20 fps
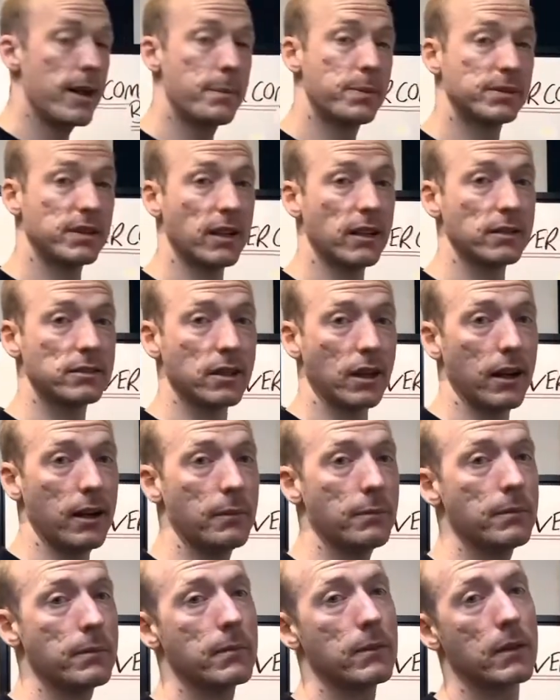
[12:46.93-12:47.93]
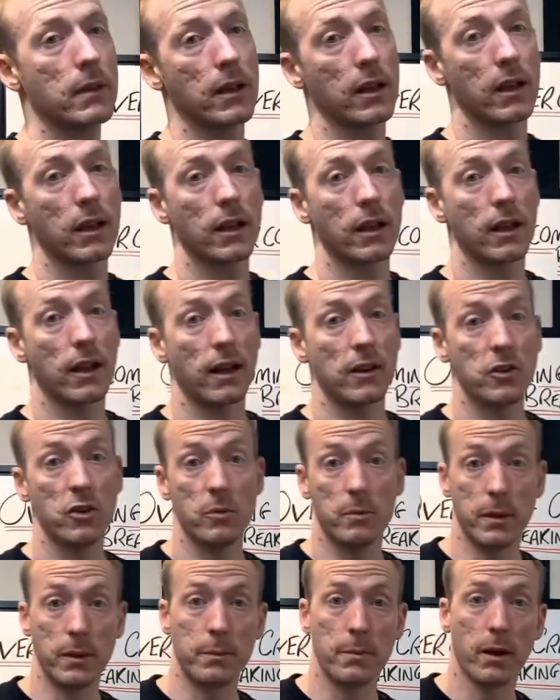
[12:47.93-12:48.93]
of the time, can you
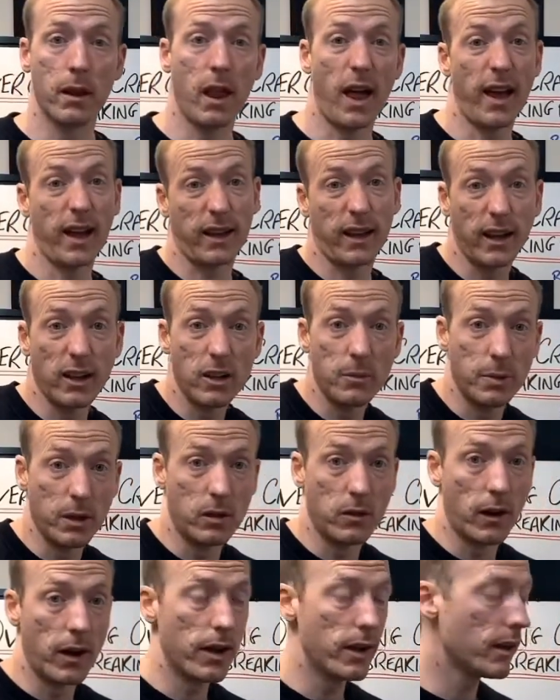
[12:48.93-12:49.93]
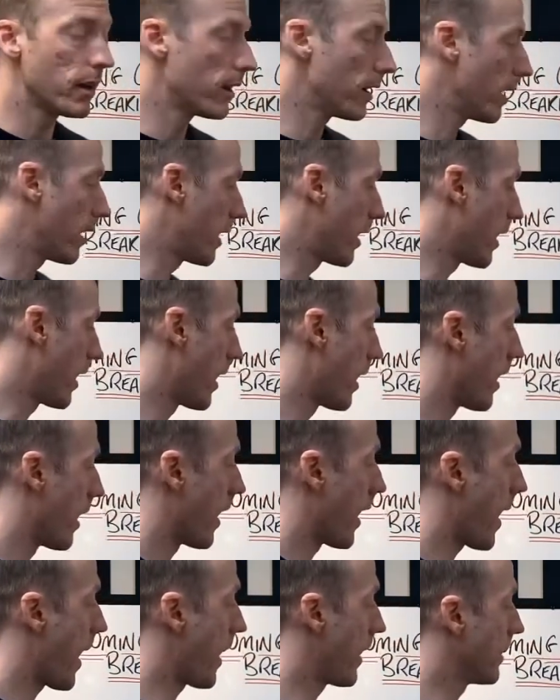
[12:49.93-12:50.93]
be great?
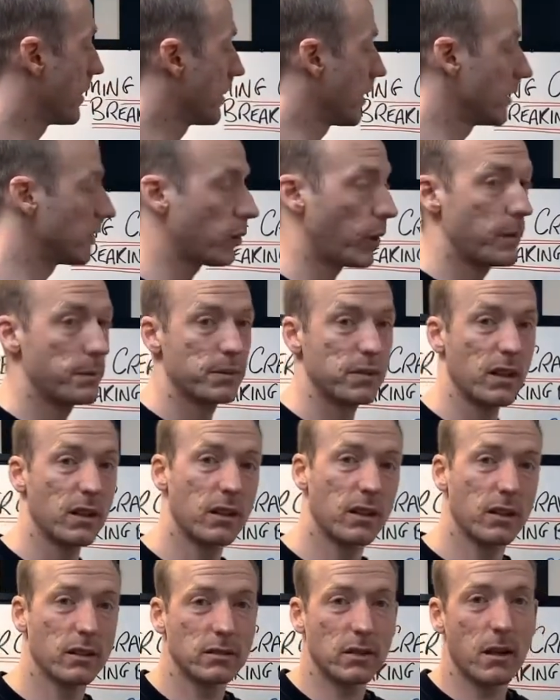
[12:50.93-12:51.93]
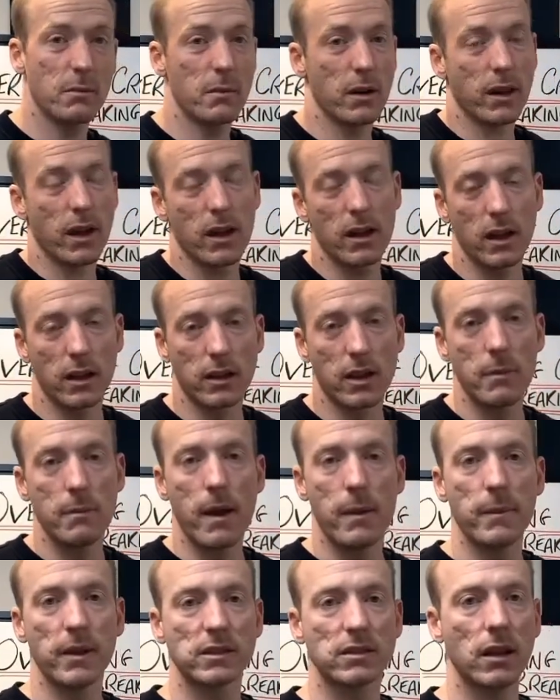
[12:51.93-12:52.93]
And 20% of the time, okay, like, you may
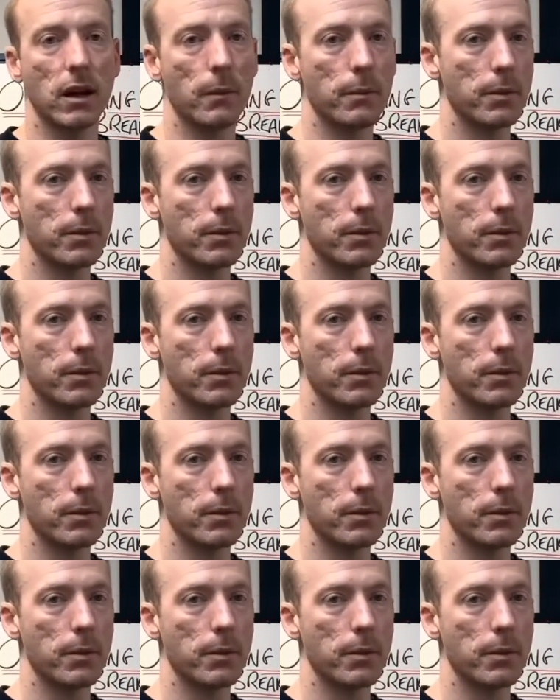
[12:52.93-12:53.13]
mess up.